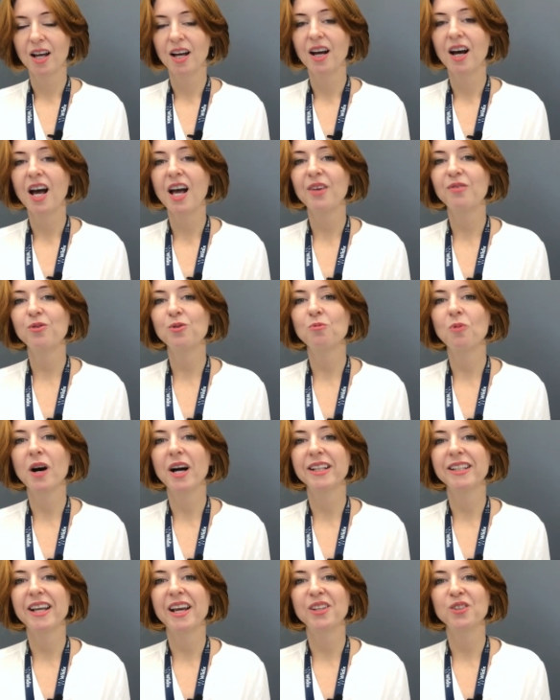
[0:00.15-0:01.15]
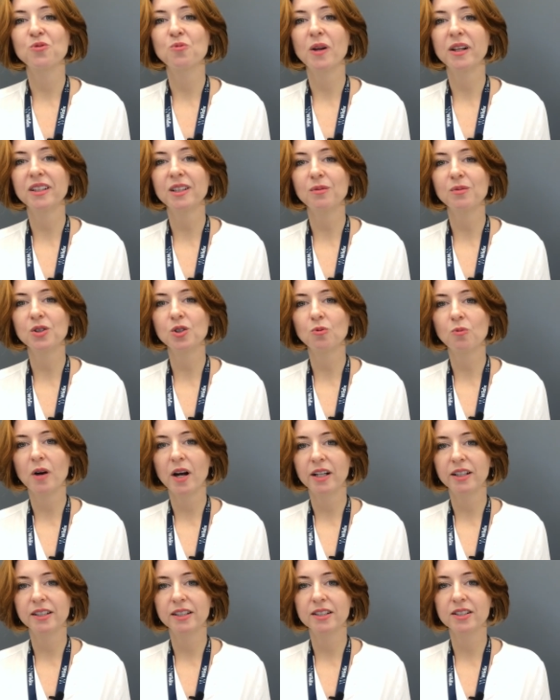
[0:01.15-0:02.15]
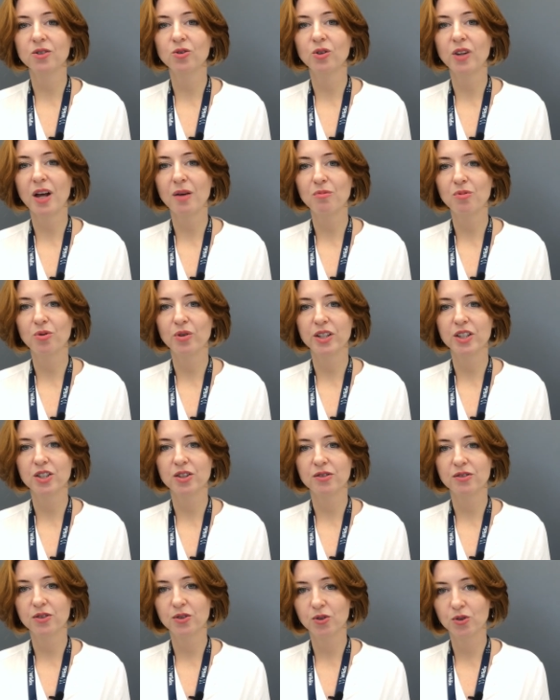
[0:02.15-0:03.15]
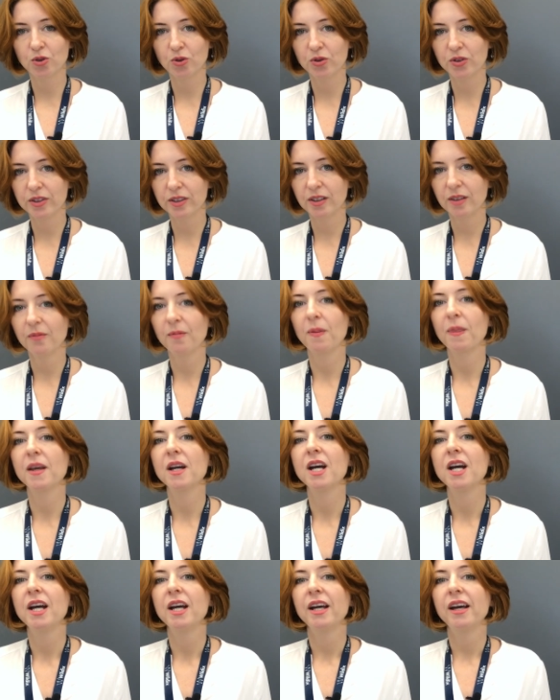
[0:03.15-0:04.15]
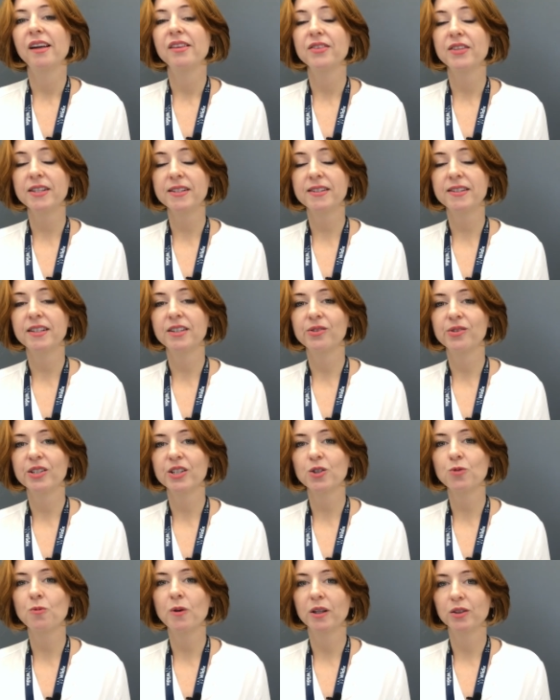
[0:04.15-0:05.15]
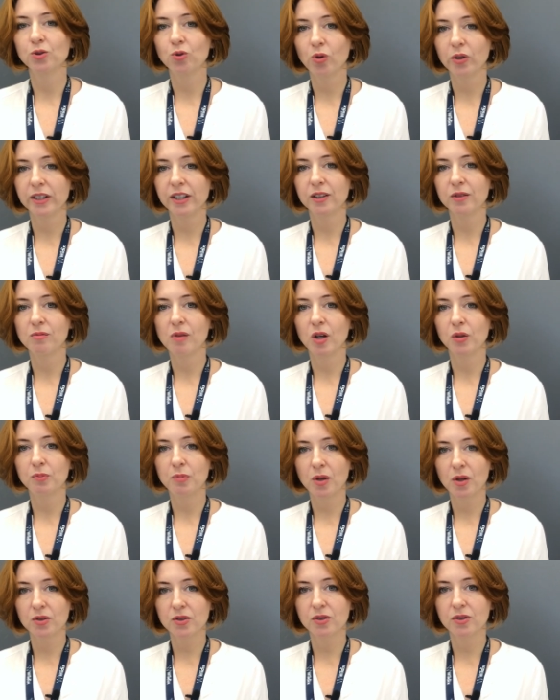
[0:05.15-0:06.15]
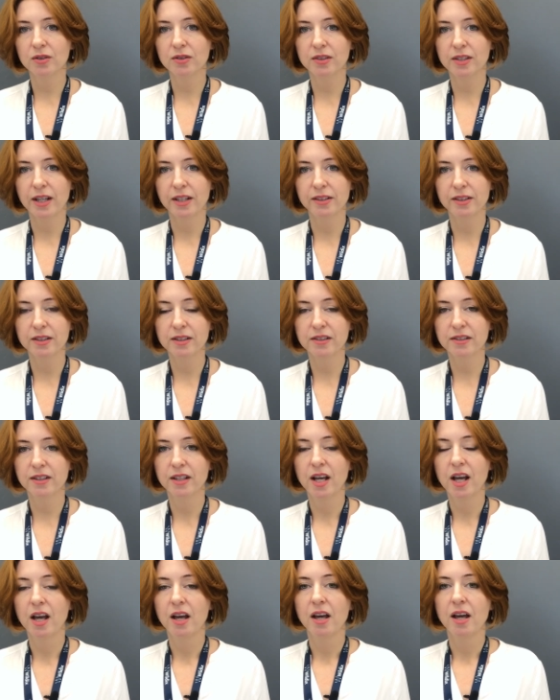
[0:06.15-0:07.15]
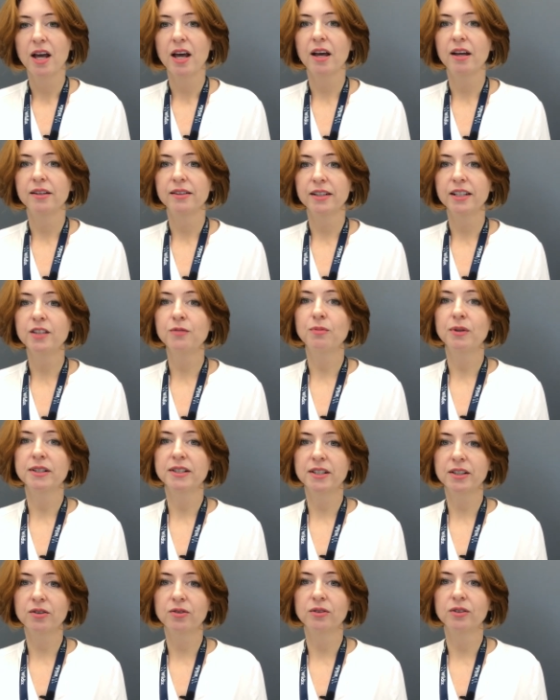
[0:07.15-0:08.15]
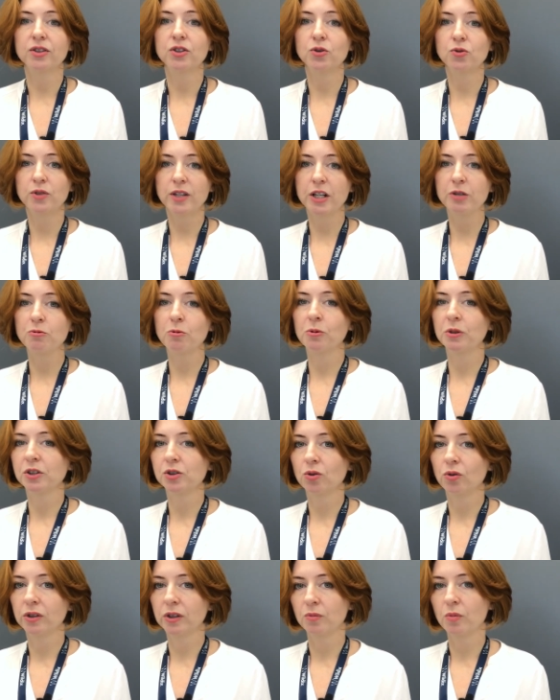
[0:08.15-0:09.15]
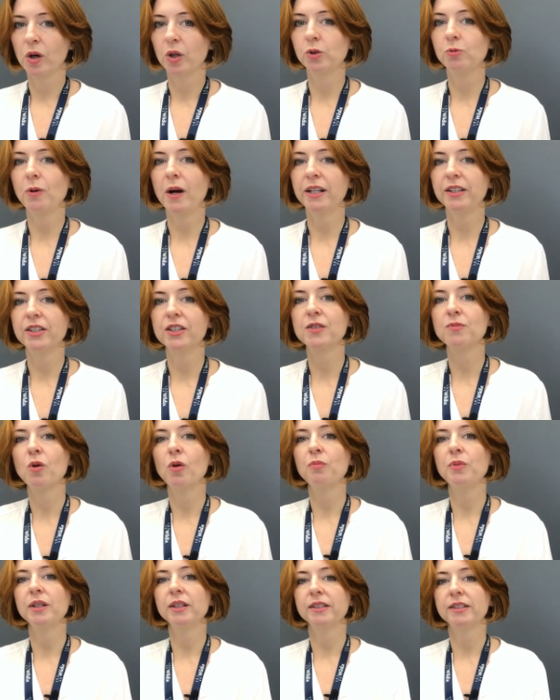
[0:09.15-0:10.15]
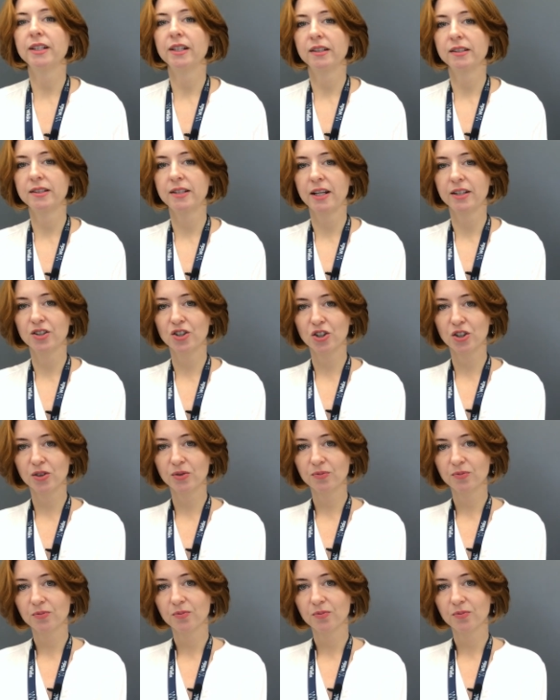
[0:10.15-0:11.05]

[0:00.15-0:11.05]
Hi everyone, and welcome to Wildix collaboration tutorial. In this series we are talking about personal settings, and in particular today we will talk about Wildix mobility extension.